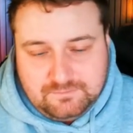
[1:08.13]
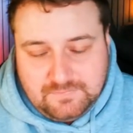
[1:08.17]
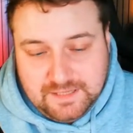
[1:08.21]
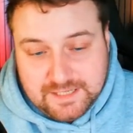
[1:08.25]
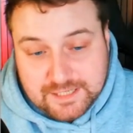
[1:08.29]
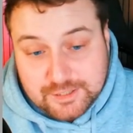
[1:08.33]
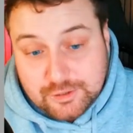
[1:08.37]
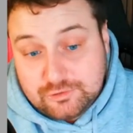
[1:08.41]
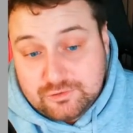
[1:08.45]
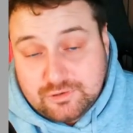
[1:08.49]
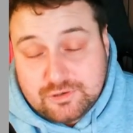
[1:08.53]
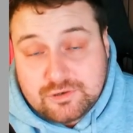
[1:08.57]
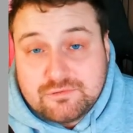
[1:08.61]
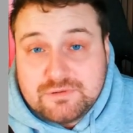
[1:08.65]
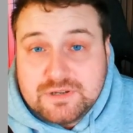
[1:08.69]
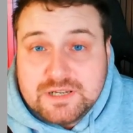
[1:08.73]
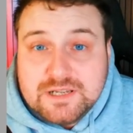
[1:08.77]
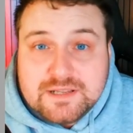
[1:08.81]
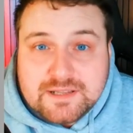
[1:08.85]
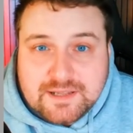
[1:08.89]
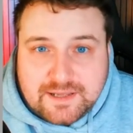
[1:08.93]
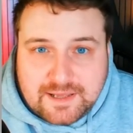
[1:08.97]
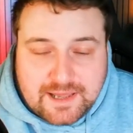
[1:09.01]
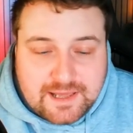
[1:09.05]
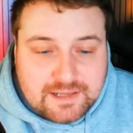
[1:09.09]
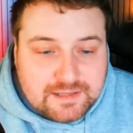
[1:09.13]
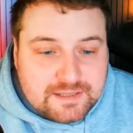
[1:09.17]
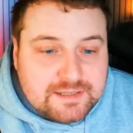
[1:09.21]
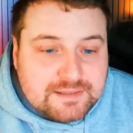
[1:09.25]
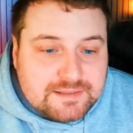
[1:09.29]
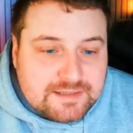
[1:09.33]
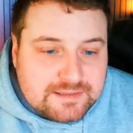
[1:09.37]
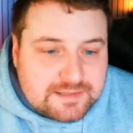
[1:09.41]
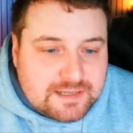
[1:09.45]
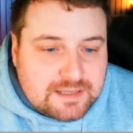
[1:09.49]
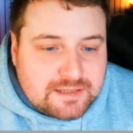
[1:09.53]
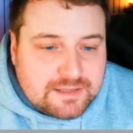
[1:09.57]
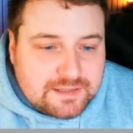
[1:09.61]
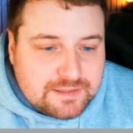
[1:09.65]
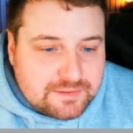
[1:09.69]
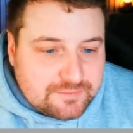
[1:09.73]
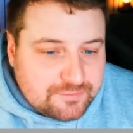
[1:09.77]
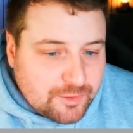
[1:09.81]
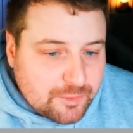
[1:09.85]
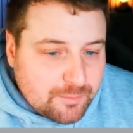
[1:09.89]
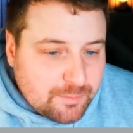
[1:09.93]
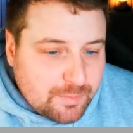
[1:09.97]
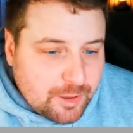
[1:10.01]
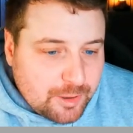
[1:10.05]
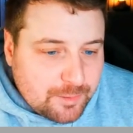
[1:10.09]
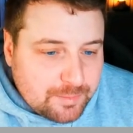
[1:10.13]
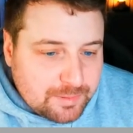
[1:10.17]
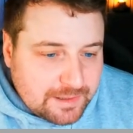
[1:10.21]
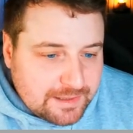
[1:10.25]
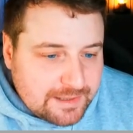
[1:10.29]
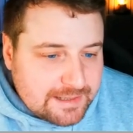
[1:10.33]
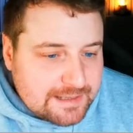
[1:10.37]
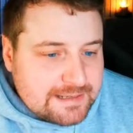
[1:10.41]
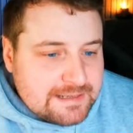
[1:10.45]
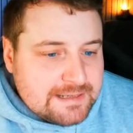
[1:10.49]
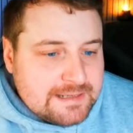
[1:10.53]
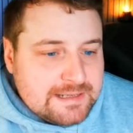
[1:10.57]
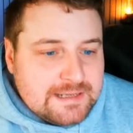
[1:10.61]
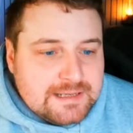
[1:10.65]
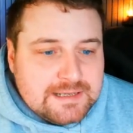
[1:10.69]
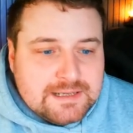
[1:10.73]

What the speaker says: he does agree that Elliott's a talented football player,